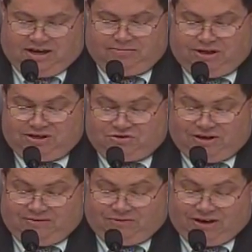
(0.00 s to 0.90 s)

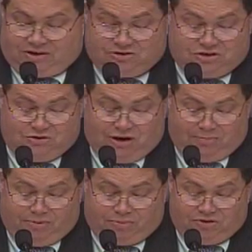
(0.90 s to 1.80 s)
Administrative records do
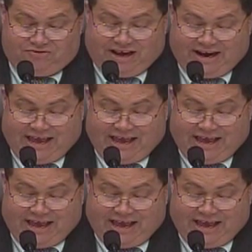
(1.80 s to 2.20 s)
help improve data